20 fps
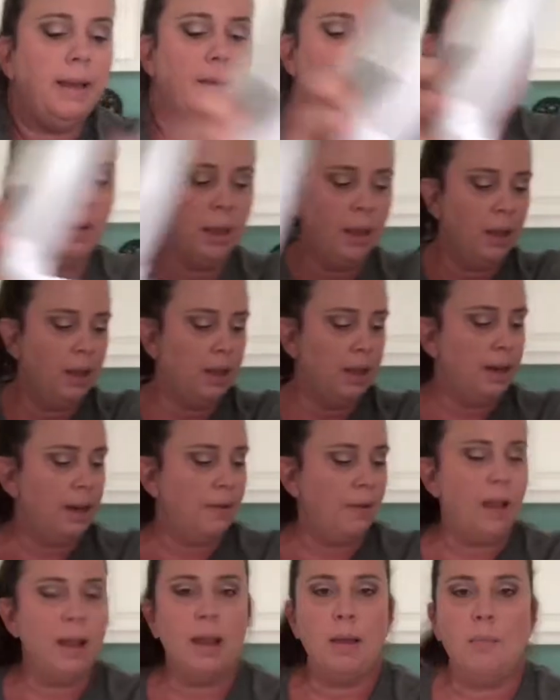
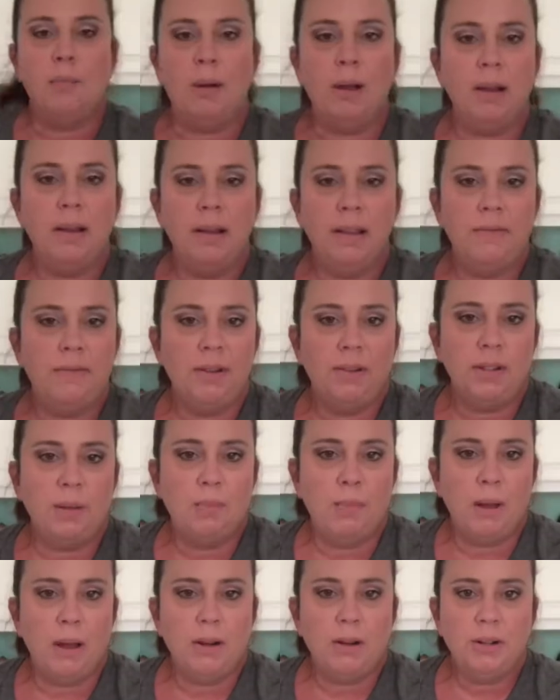like a bottle, if there's
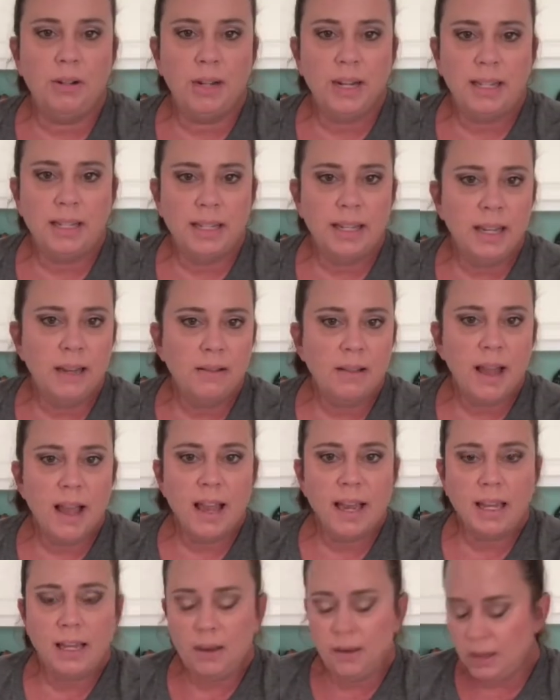a bottle dressing you
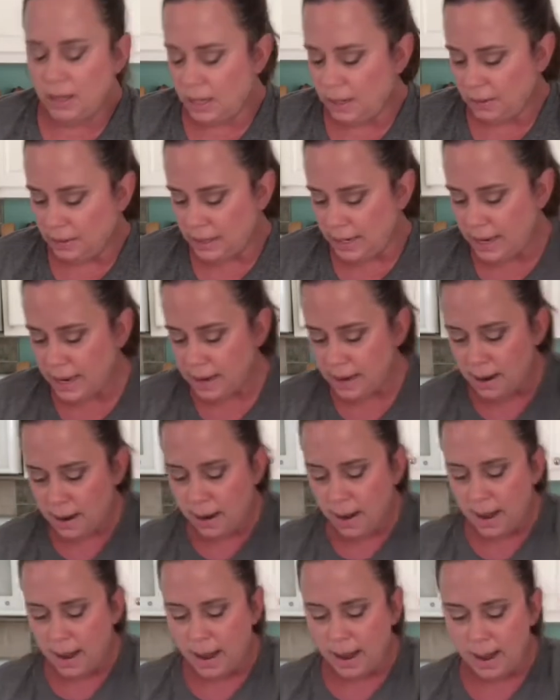like, you can use it.
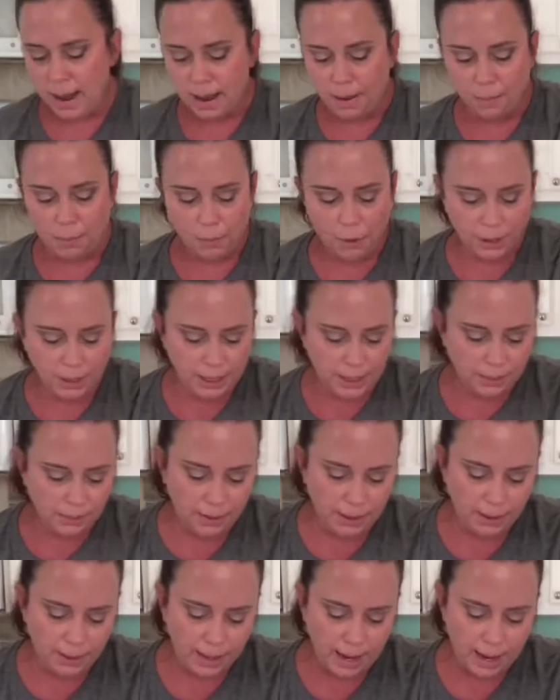We're
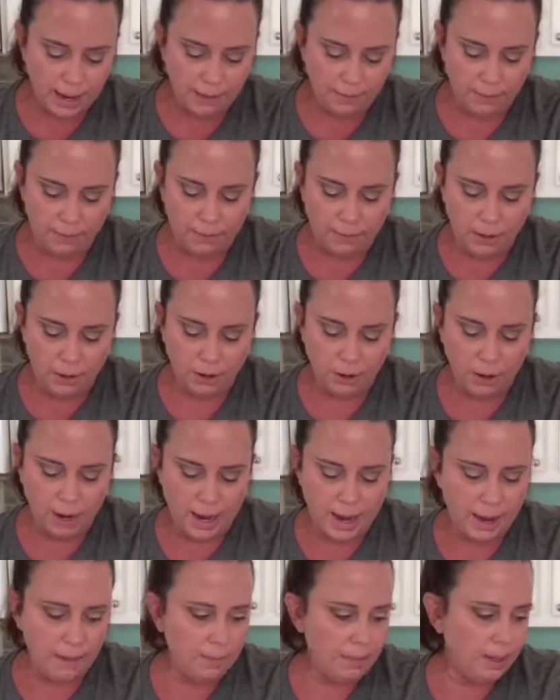doing kind of a
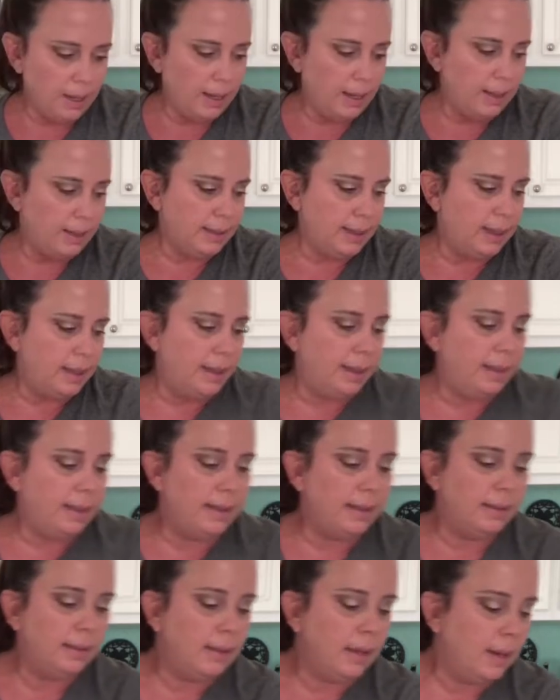vinaigrette because I think
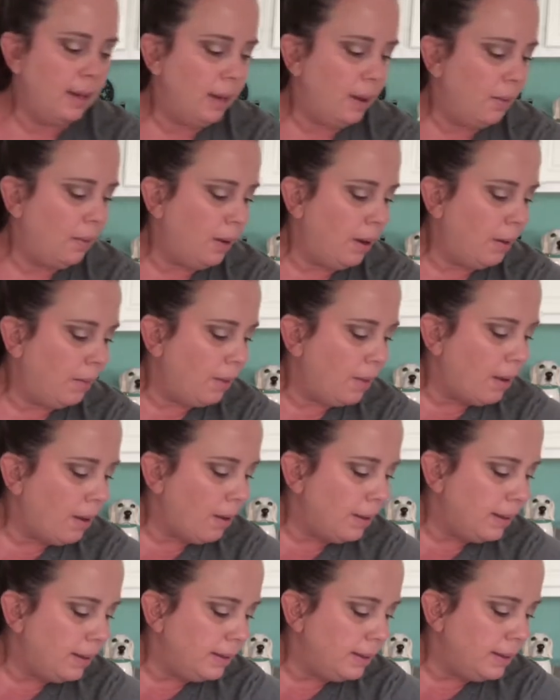that's gonna go well with
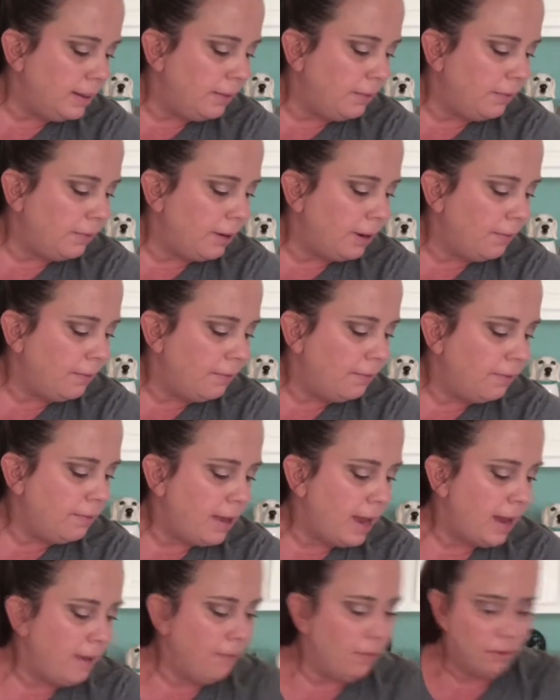all these different
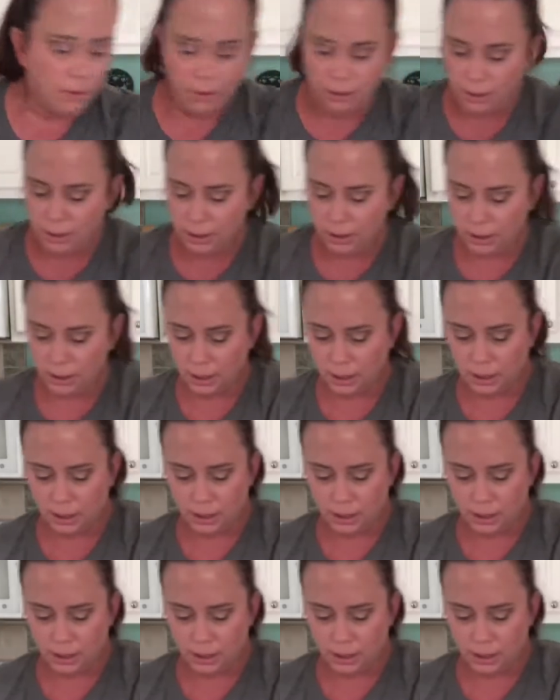flavors.